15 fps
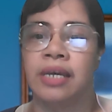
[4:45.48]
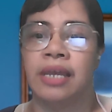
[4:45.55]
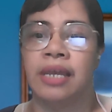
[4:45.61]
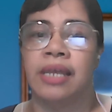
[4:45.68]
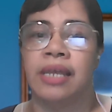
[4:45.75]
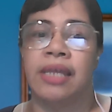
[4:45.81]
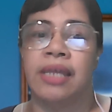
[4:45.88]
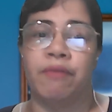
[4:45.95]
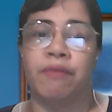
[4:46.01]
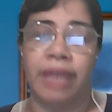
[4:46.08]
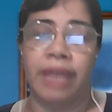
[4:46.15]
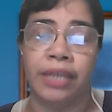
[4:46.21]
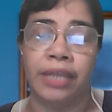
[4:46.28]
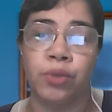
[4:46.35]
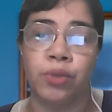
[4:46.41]
that have
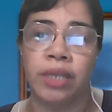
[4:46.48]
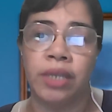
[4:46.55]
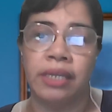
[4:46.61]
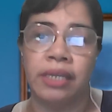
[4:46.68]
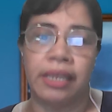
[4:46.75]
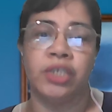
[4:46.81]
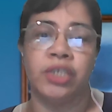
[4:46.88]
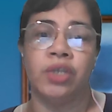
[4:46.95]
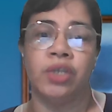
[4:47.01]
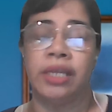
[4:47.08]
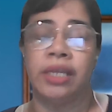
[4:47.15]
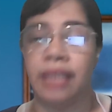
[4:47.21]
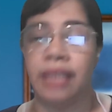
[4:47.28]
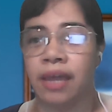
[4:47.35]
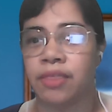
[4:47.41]
led to the detention
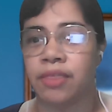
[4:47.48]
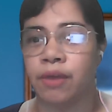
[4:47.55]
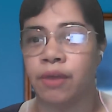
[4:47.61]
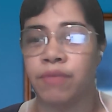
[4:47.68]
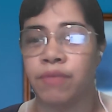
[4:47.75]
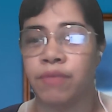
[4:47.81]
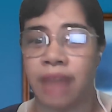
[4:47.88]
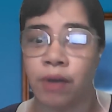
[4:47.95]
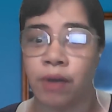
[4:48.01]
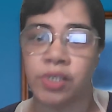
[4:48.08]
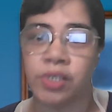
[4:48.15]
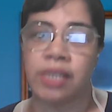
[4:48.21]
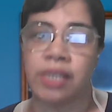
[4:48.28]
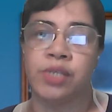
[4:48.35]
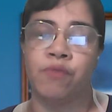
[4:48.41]
and death of
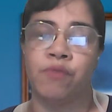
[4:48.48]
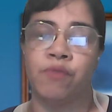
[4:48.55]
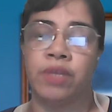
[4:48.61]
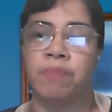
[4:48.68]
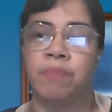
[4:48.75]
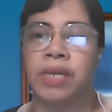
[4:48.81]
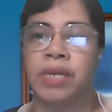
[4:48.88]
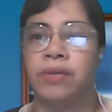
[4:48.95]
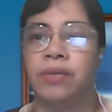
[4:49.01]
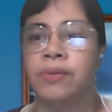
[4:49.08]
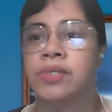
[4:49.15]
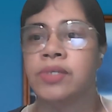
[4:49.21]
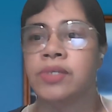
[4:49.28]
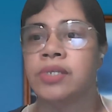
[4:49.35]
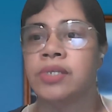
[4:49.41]
thousands of
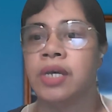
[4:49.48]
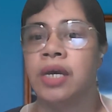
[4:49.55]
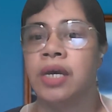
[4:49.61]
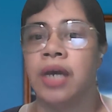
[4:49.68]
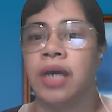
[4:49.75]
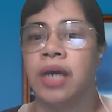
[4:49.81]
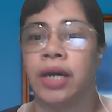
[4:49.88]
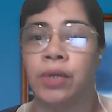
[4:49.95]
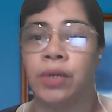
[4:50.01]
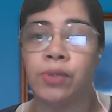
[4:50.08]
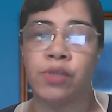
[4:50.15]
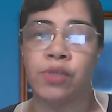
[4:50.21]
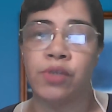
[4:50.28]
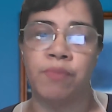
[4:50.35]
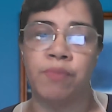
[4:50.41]
Filipinos
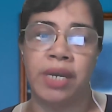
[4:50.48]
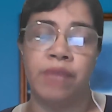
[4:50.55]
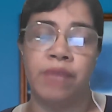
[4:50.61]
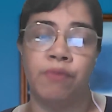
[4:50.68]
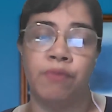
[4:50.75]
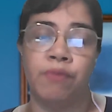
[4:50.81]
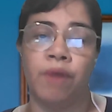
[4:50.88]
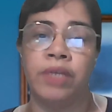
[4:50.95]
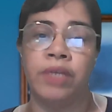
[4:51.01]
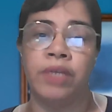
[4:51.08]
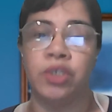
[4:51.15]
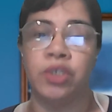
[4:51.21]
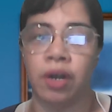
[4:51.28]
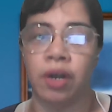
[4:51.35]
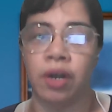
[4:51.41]
accused of being involved in
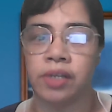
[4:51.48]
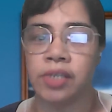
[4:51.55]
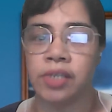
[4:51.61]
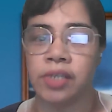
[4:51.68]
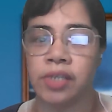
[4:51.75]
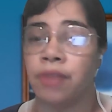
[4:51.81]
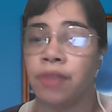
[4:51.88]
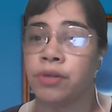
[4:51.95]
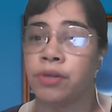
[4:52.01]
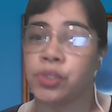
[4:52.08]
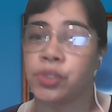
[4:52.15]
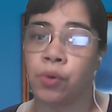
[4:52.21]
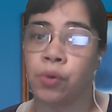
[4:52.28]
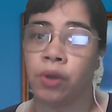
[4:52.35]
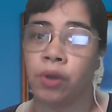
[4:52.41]
drugs and other
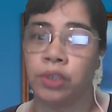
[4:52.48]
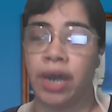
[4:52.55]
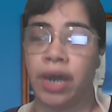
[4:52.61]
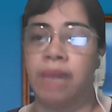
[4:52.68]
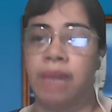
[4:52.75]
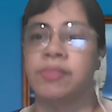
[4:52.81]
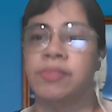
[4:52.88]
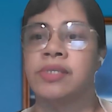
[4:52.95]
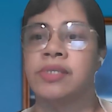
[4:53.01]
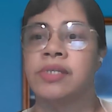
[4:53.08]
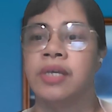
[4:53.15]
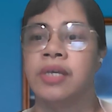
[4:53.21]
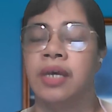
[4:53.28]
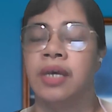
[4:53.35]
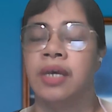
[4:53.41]
so-called
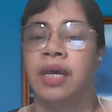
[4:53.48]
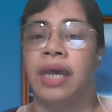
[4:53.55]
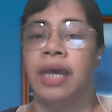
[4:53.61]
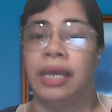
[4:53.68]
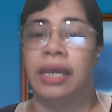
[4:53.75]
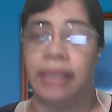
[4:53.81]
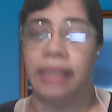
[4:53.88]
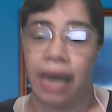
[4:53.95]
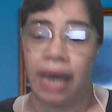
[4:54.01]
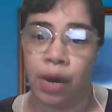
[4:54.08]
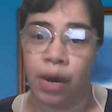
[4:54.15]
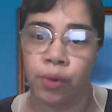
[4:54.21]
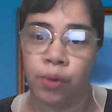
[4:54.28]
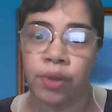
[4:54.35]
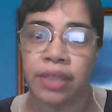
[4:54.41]
crimes. And
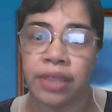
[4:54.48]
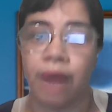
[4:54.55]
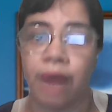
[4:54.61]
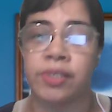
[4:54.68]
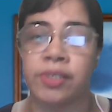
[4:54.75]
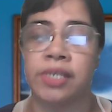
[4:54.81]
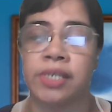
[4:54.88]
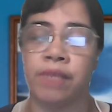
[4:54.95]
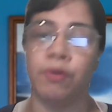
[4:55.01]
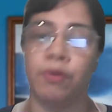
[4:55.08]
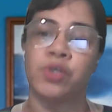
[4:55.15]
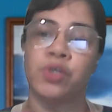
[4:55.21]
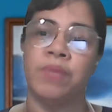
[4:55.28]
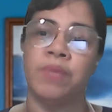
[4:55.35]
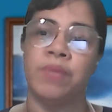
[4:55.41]
now, thousands have
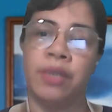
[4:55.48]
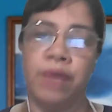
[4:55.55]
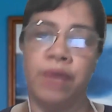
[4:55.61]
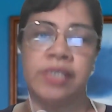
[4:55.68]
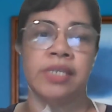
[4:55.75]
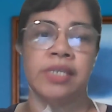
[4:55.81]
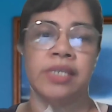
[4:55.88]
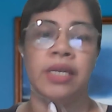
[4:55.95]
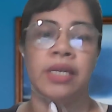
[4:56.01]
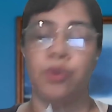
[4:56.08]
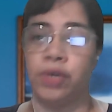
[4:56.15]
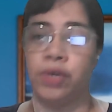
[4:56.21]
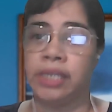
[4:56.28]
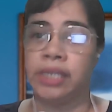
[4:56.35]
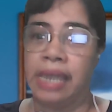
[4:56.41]
also been arrested
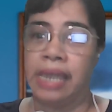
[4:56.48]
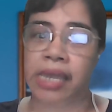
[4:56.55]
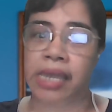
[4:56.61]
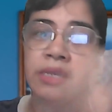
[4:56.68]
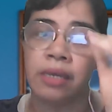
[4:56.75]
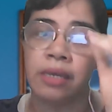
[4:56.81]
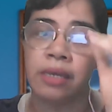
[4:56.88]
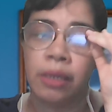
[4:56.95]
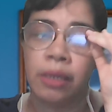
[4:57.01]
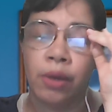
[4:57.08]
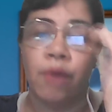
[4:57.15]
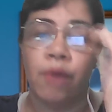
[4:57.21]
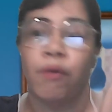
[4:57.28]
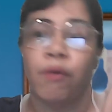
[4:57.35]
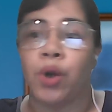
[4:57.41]
or detained
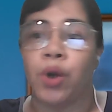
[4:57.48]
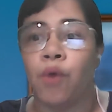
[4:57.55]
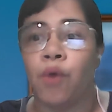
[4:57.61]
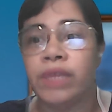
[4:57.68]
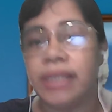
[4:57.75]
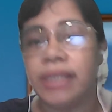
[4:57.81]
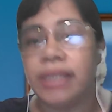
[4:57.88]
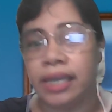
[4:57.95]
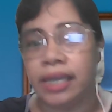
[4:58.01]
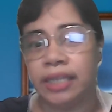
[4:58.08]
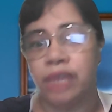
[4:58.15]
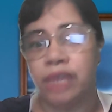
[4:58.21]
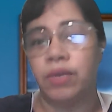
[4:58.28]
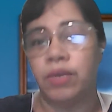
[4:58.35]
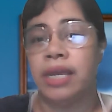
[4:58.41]
for
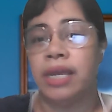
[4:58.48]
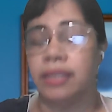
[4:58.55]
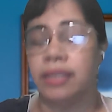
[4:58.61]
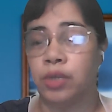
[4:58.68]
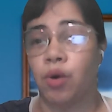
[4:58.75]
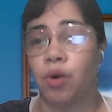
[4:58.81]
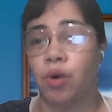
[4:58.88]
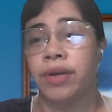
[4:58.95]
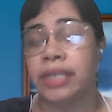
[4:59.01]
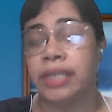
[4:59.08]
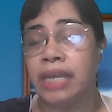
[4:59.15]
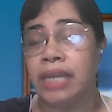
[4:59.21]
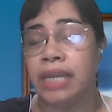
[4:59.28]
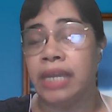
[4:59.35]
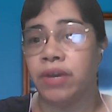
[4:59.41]
COVID-19 related
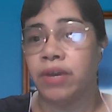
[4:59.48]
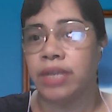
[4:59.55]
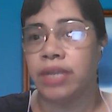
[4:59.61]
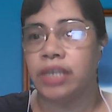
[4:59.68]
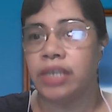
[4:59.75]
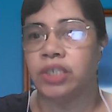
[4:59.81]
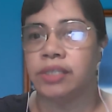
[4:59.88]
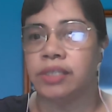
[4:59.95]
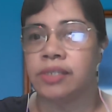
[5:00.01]
quarantine violations.